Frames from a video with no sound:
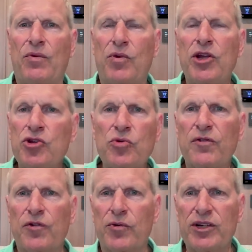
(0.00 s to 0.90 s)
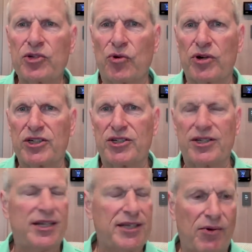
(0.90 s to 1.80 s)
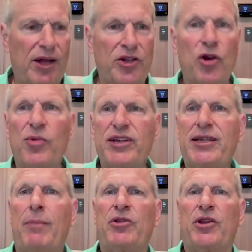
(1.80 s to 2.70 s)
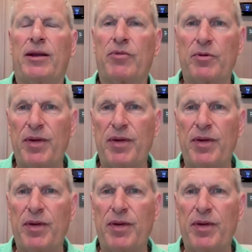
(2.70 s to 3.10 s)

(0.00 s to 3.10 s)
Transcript: what are you doing for resources? And they'd say, well, you know, we double the number of